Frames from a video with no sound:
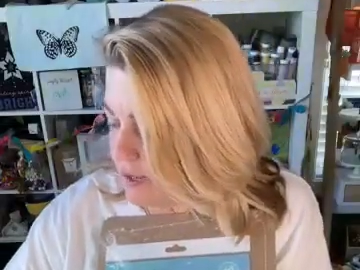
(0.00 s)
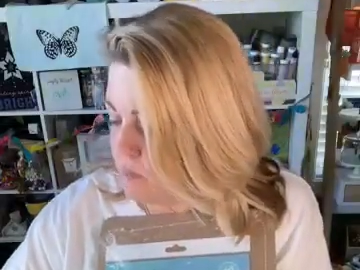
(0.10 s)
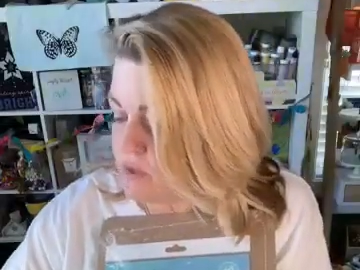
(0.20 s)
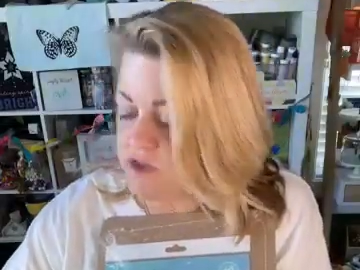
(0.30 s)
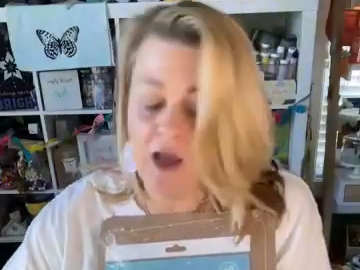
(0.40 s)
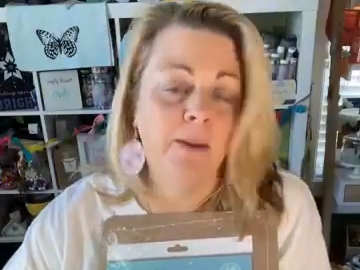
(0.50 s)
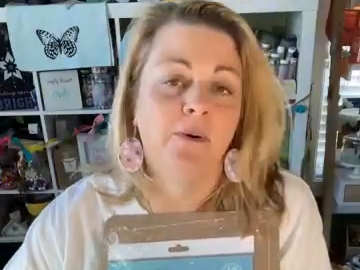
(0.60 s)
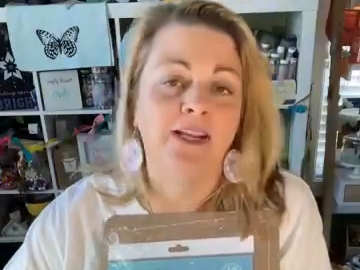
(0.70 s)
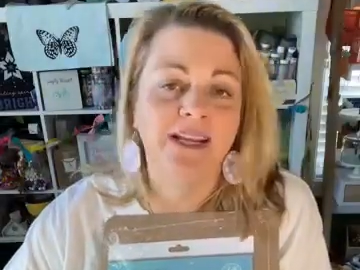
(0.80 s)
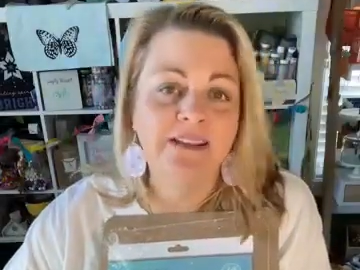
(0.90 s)
and when you hop
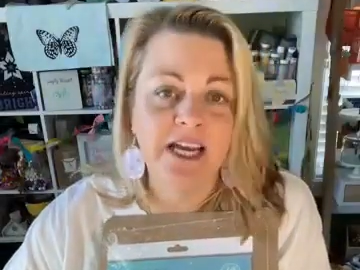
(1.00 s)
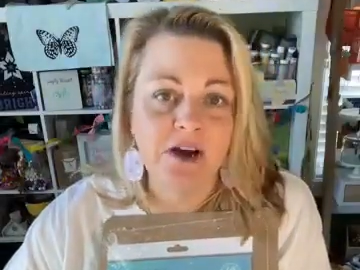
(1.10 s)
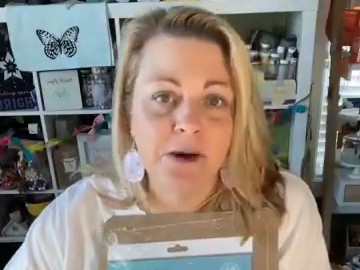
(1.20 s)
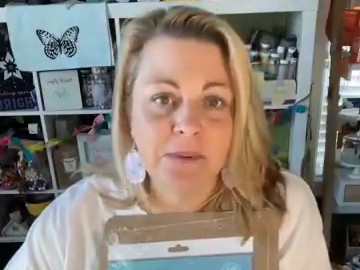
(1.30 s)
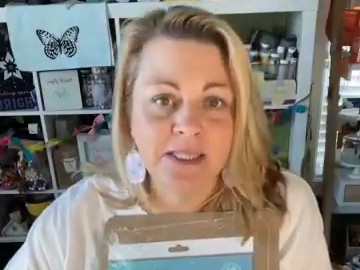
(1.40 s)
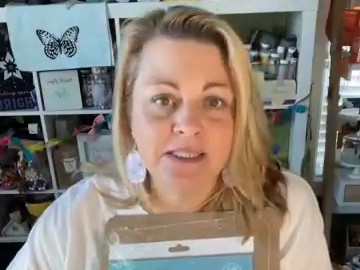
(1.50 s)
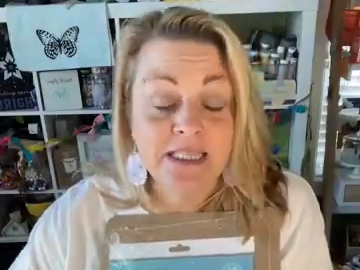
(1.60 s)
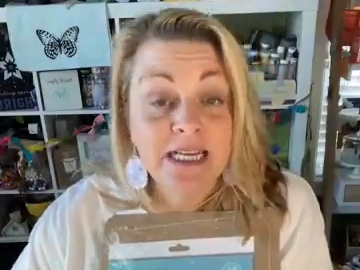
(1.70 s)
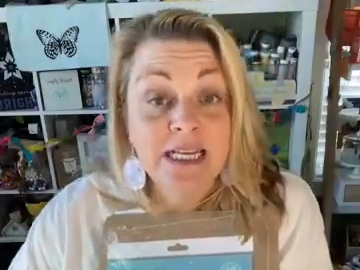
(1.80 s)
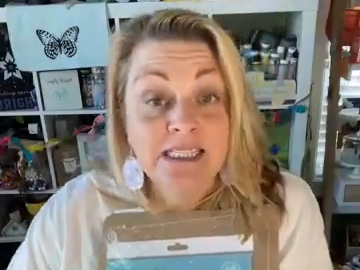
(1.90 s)
on, hit that heart button.
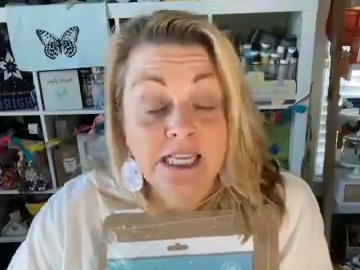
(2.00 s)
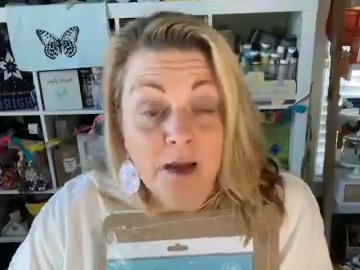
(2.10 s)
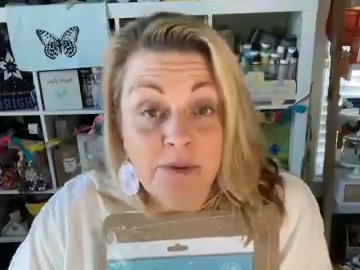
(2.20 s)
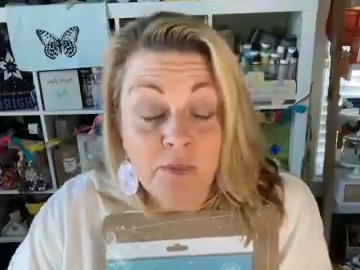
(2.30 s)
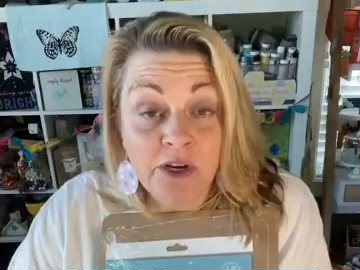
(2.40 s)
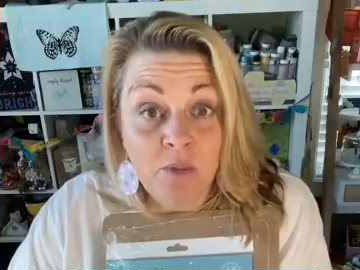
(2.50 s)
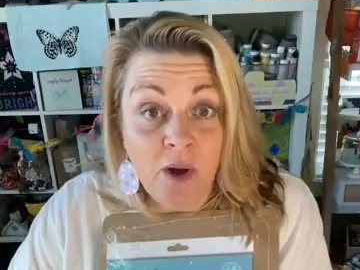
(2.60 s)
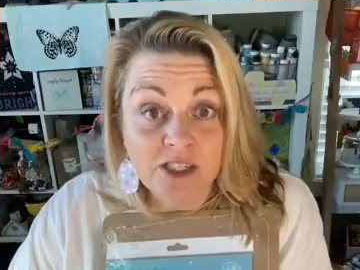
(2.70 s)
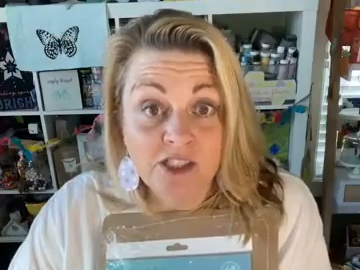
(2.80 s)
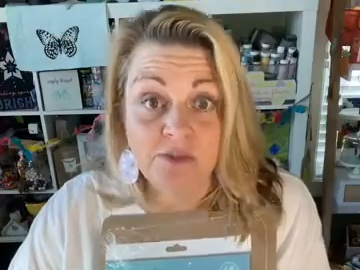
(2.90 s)
Tell me where you're
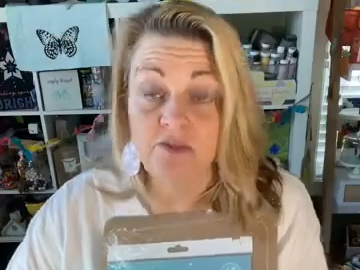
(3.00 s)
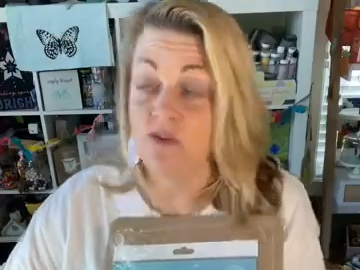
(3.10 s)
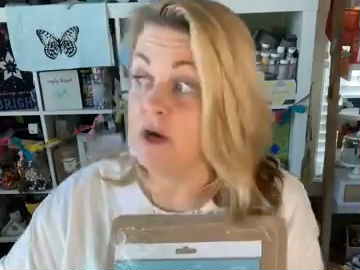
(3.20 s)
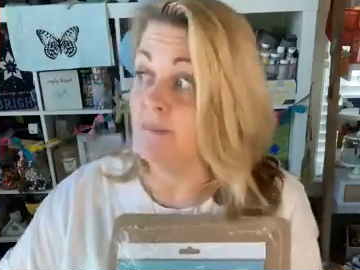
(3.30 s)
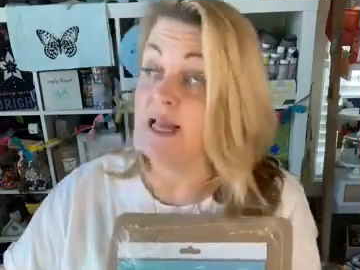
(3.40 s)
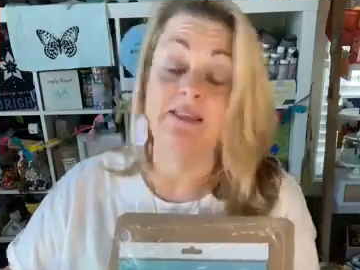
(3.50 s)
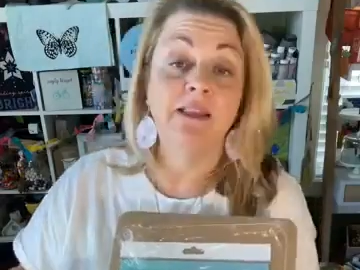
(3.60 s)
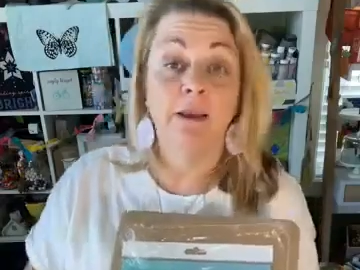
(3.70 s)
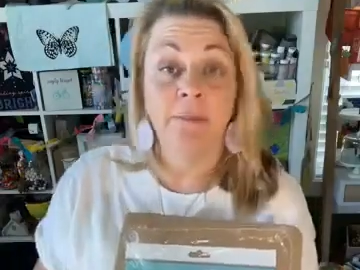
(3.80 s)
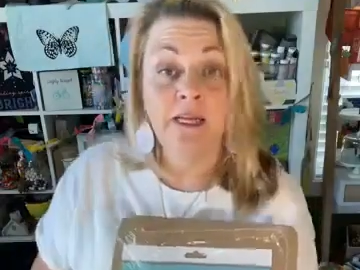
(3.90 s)
watching from, and
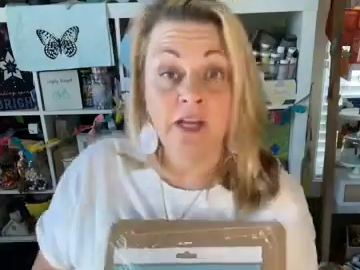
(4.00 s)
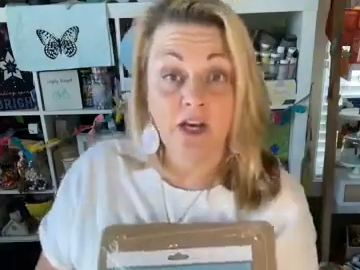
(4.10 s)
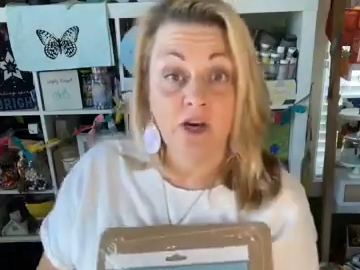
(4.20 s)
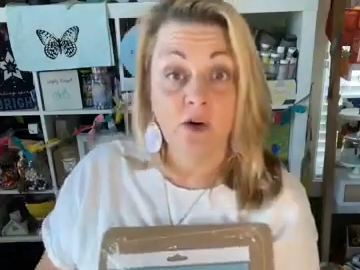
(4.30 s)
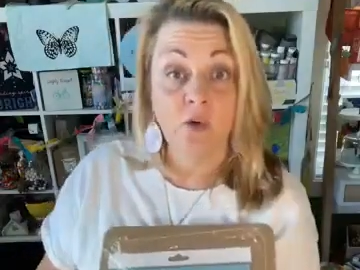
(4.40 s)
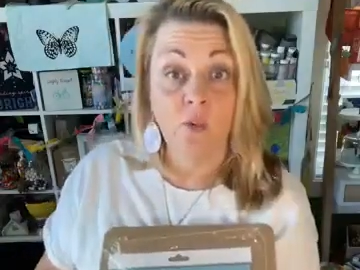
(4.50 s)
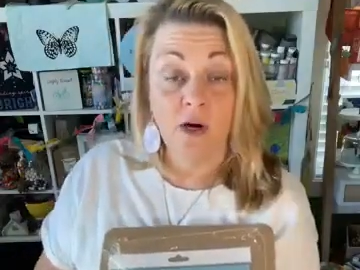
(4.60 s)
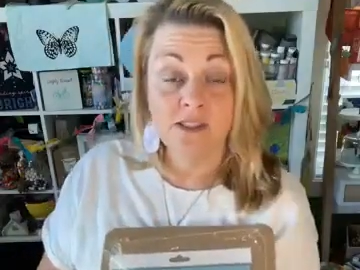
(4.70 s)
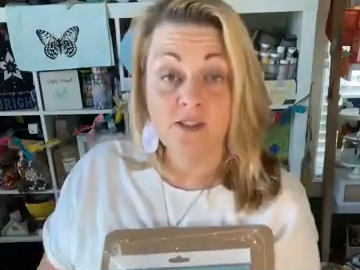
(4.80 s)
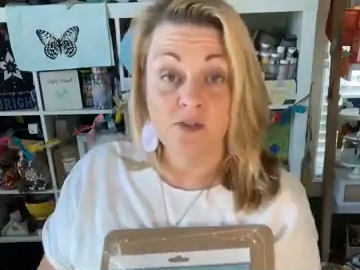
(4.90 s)
let me know
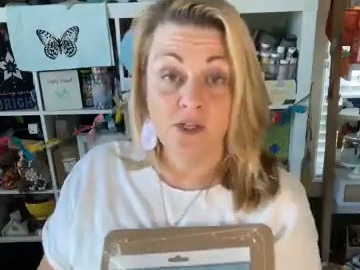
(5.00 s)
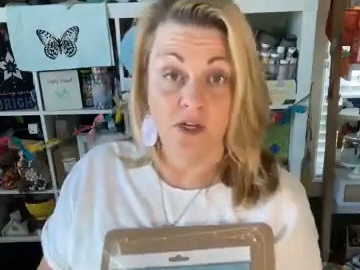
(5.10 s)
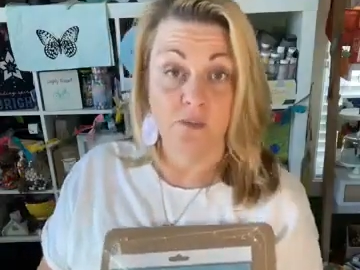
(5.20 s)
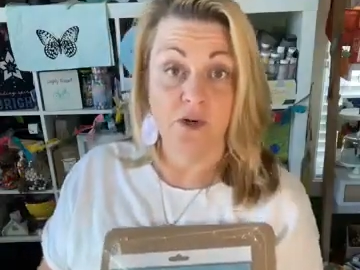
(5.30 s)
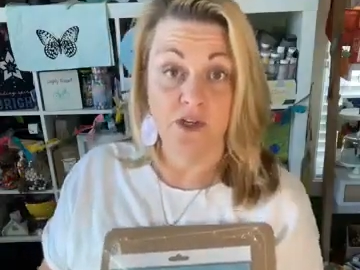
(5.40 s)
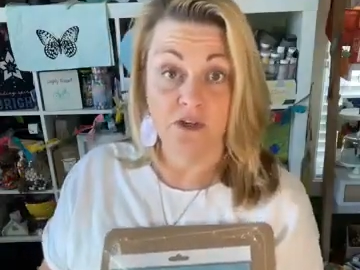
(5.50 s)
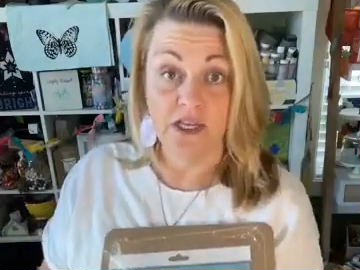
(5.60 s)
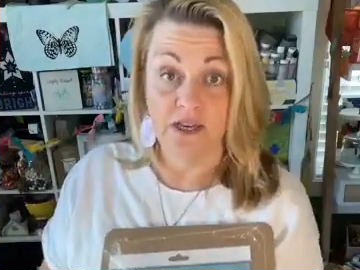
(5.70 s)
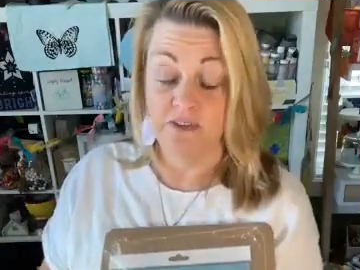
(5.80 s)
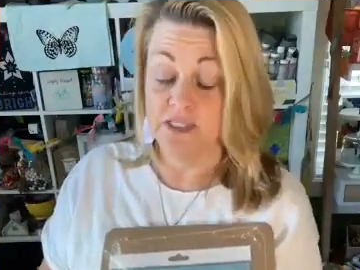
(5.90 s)
what's going on where you
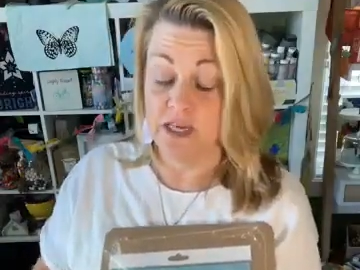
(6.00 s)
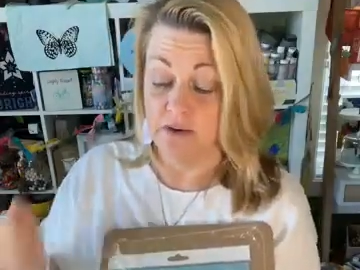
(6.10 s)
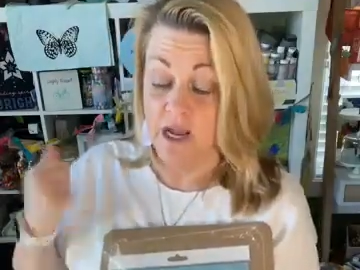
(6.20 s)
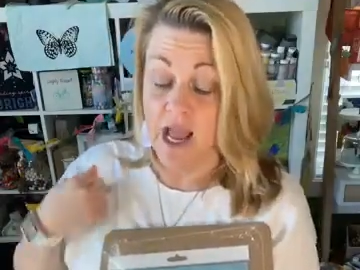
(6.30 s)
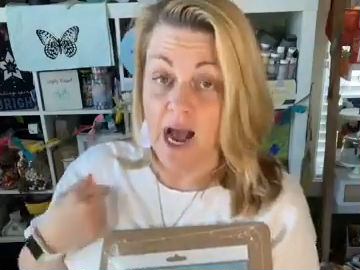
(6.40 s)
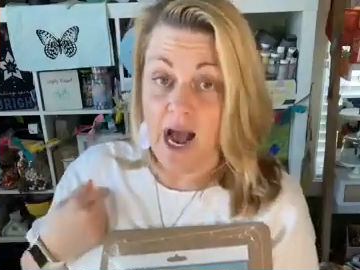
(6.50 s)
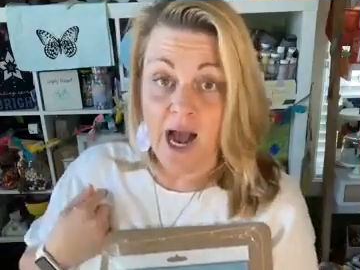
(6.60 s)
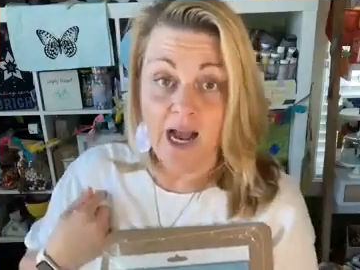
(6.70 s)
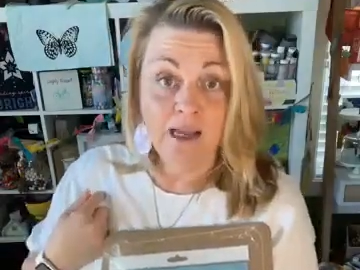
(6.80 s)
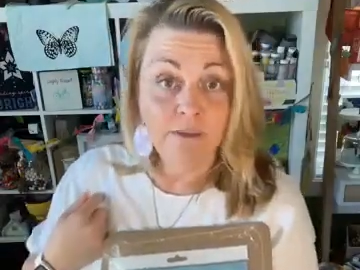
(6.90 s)
live. So
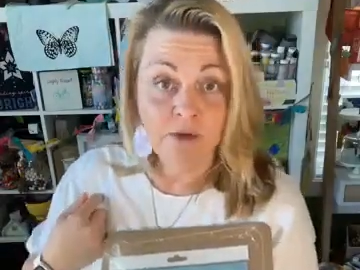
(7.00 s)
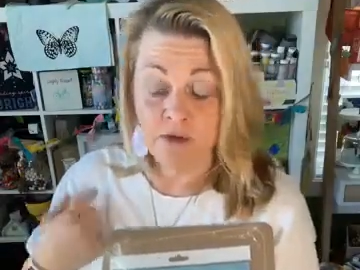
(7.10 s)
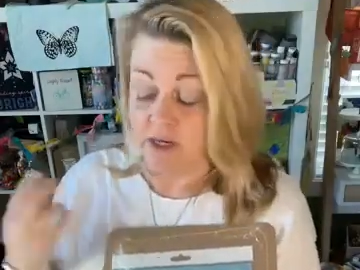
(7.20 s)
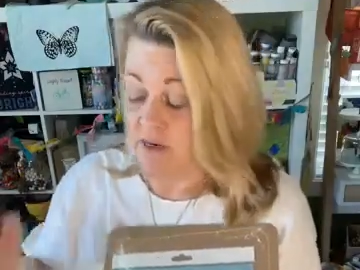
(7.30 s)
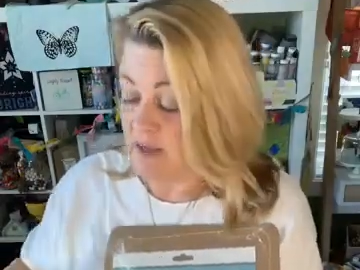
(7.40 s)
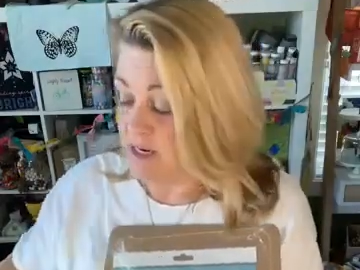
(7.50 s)
I am in North Carolina,